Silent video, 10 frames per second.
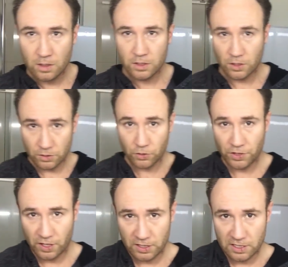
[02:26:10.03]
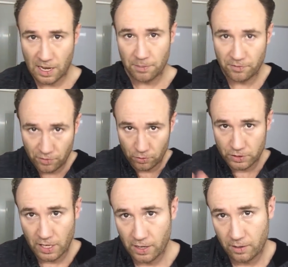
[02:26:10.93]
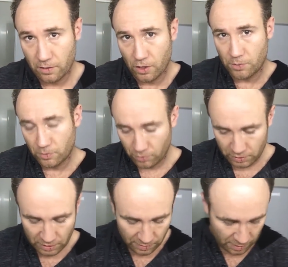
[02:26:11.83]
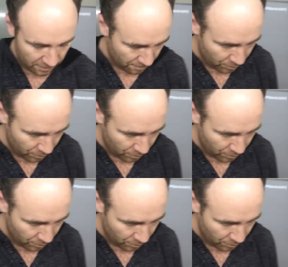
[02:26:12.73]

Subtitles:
So it's good that this has happened for your sake. I hope you appreciate that.